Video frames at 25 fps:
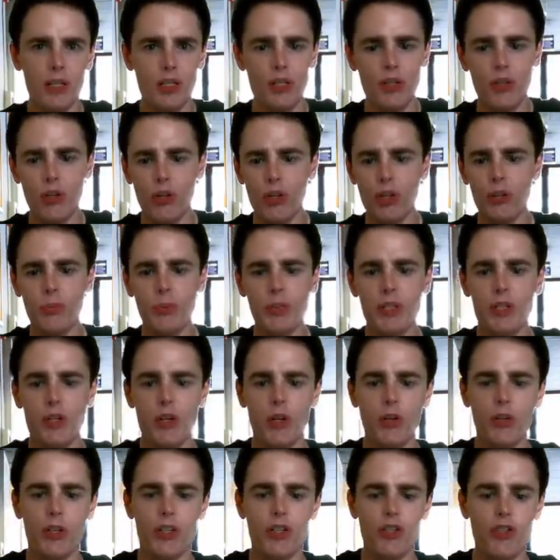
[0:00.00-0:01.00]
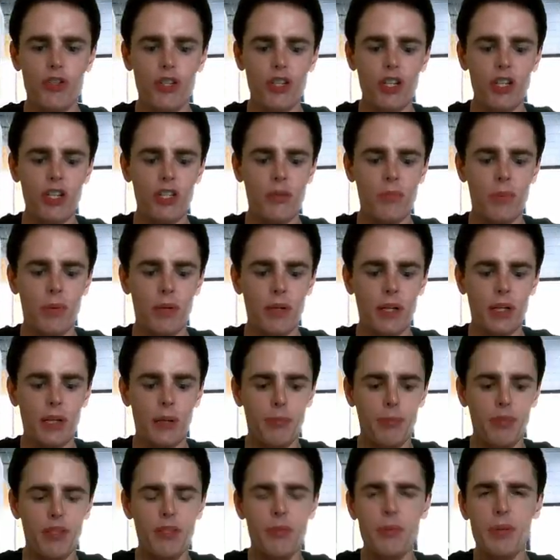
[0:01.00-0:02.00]
In Scotland, we eat cottage cheese, but
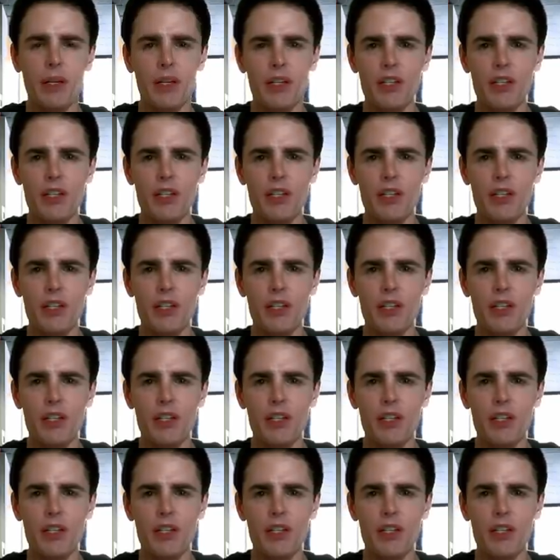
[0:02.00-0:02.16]
it would just be